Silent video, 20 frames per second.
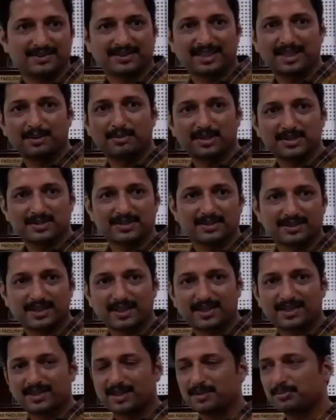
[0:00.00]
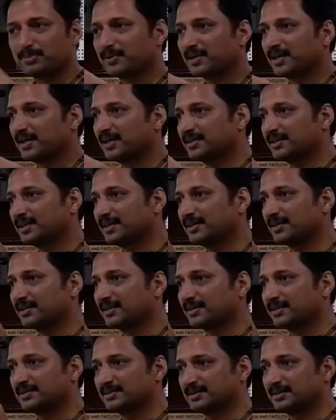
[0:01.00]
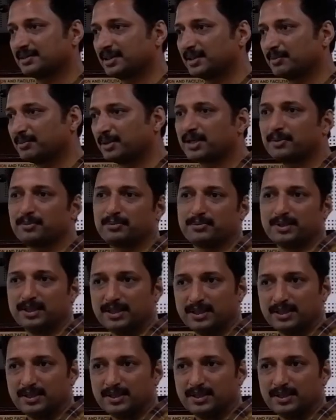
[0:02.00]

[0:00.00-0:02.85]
cables, they curl up and then they become